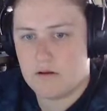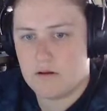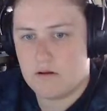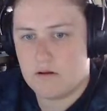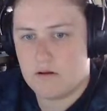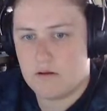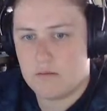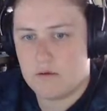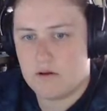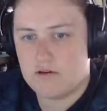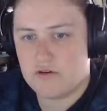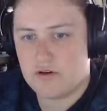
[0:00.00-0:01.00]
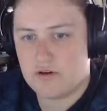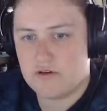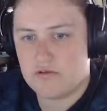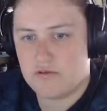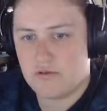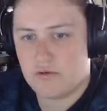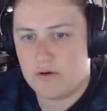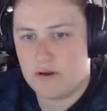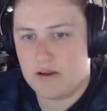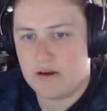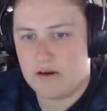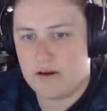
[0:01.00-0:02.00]
and I'm going to try and draw
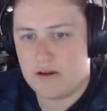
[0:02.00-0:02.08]
in